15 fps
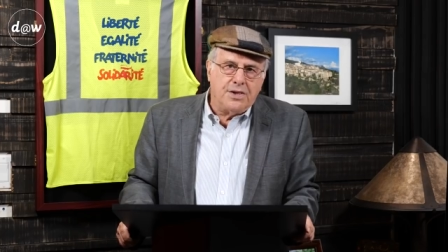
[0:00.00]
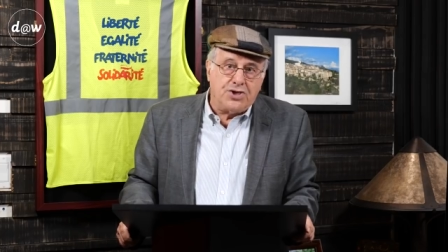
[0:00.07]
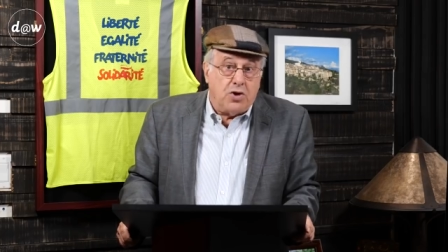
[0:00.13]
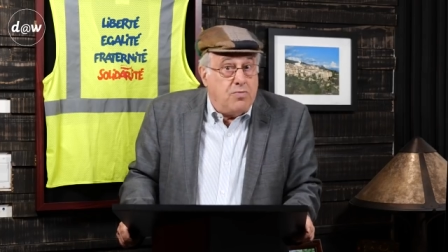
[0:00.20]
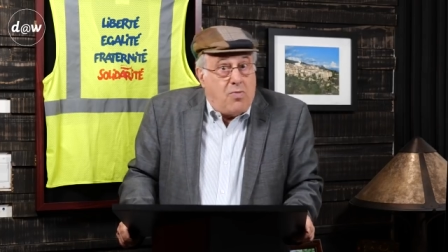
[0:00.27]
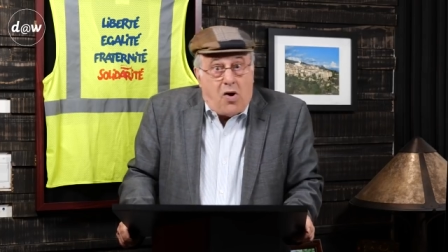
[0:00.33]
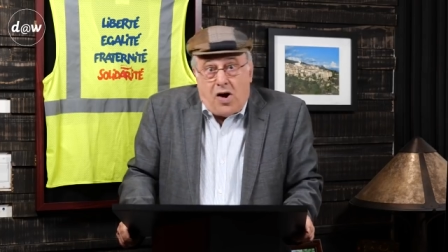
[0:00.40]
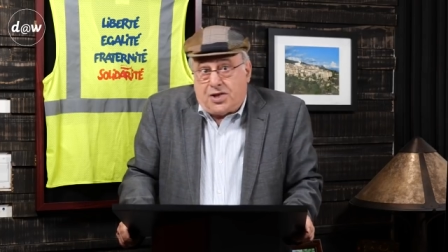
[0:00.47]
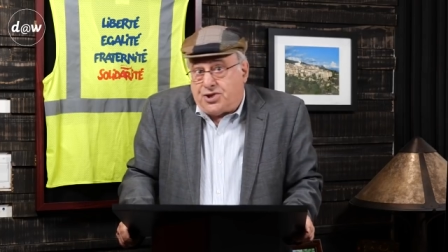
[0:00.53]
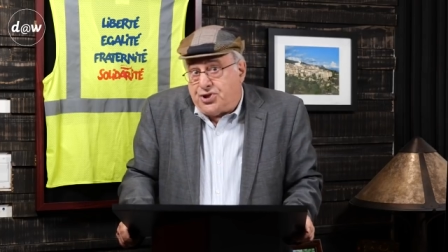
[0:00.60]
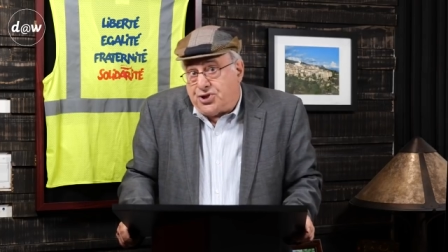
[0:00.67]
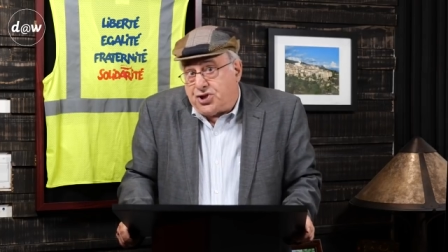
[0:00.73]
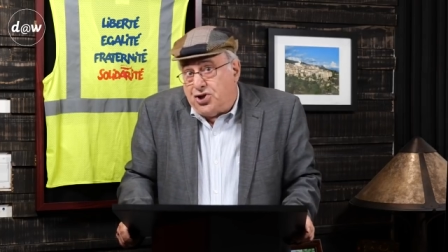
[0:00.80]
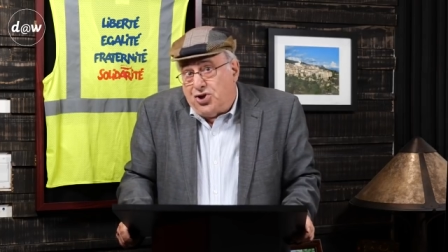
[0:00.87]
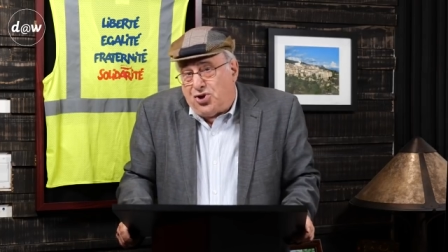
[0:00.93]
So
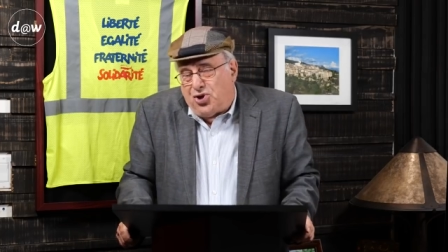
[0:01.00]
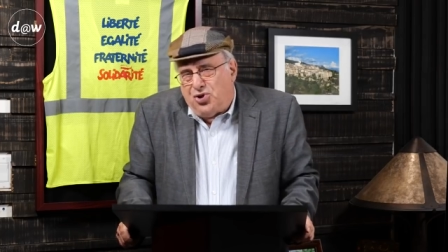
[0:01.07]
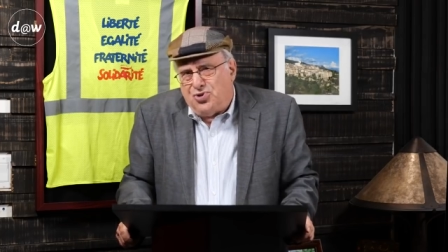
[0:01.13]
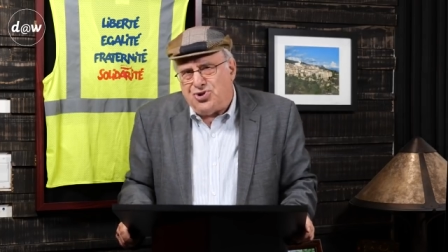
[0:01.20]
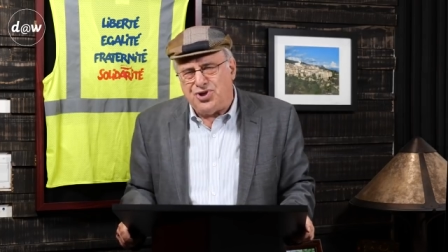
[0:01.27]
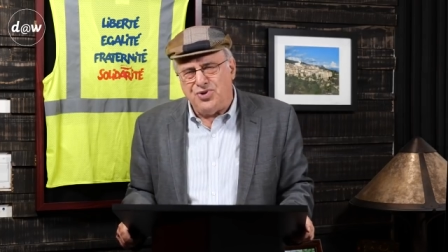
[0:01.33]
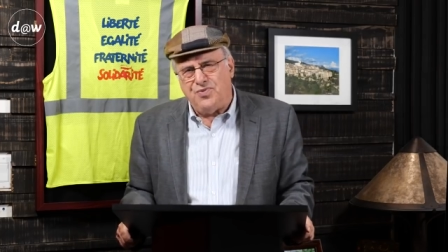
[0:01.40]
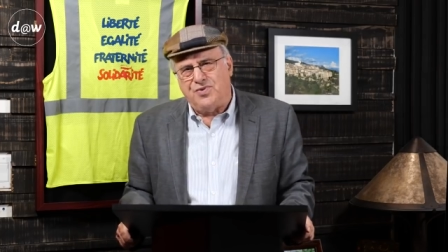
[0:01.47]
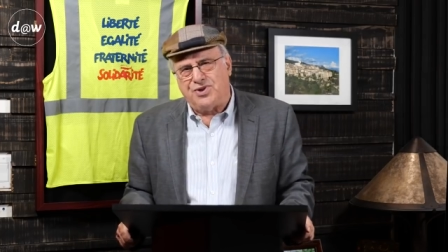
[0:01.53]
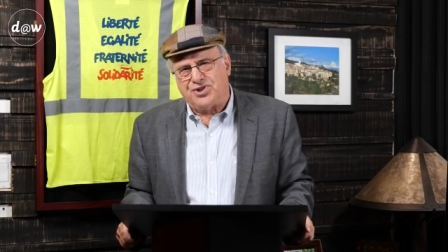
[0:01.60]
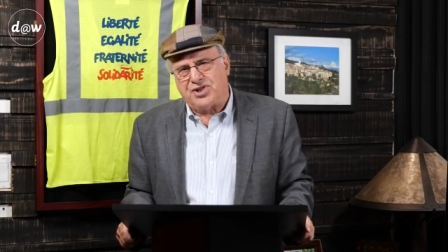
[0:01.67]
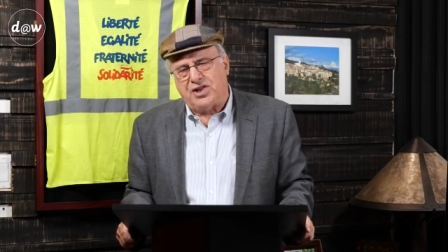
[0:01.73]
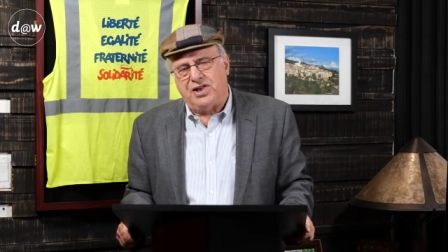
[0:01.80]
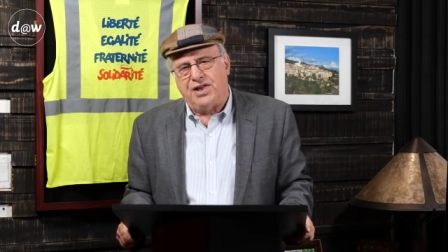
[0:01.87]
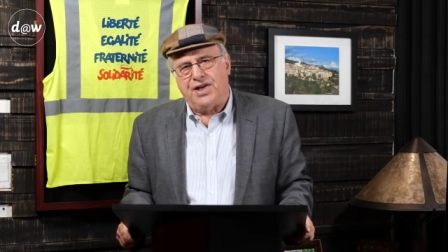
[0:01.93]
Marx's conclusion
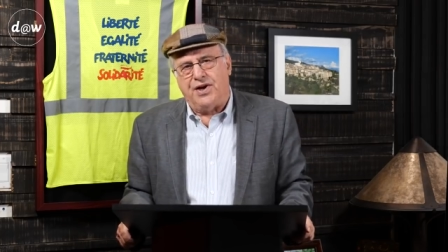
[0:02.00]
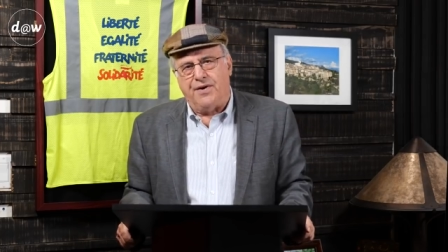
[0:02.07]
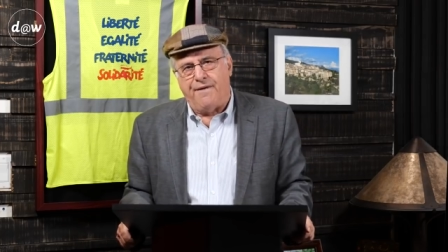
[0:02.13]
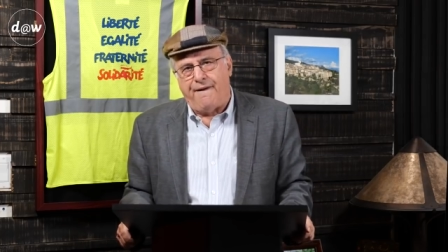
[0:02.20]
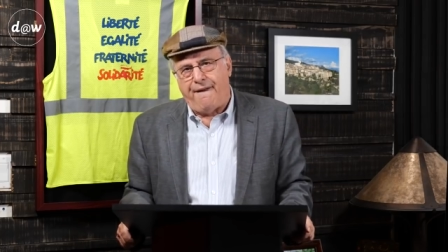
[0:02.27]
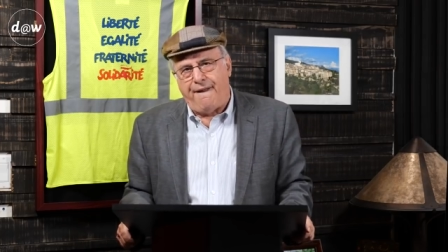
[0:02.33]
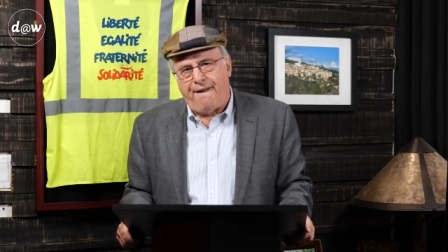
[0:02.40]
was clear.